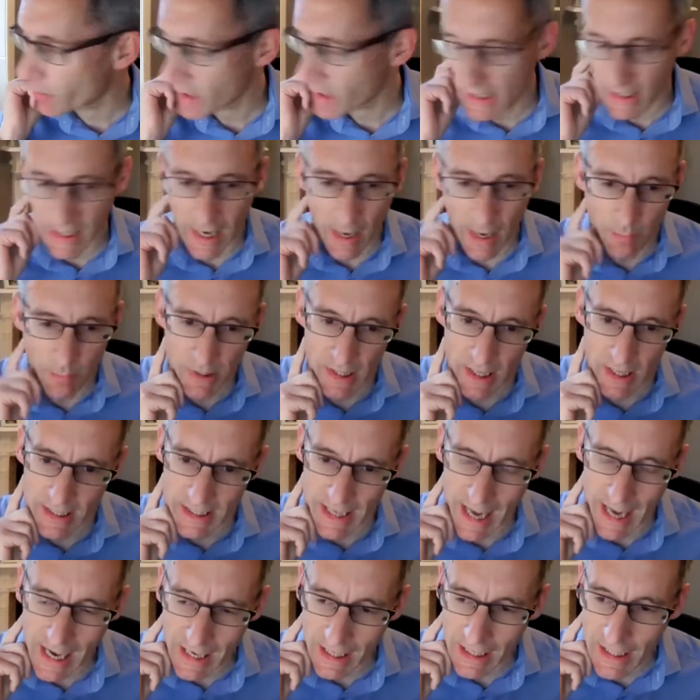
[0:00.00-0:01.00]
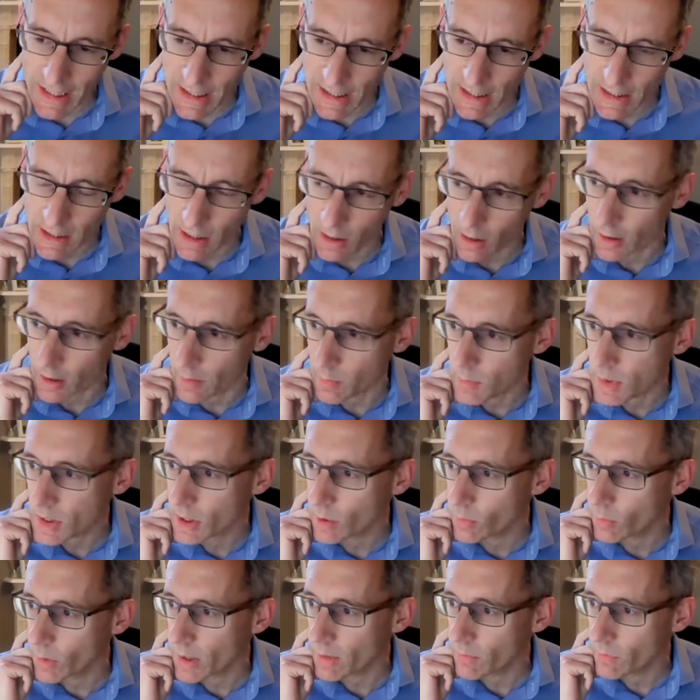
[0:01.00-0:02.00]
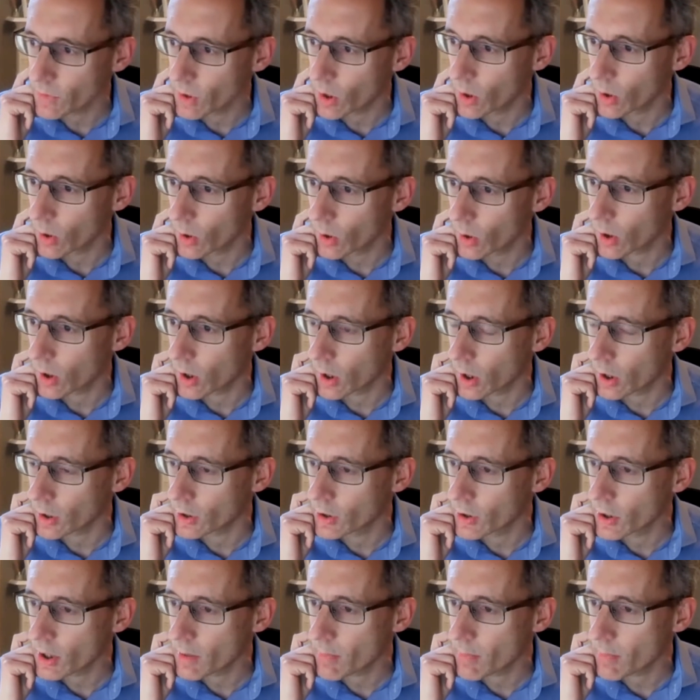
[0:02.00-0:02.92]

has kept exactly to time, so we've got a good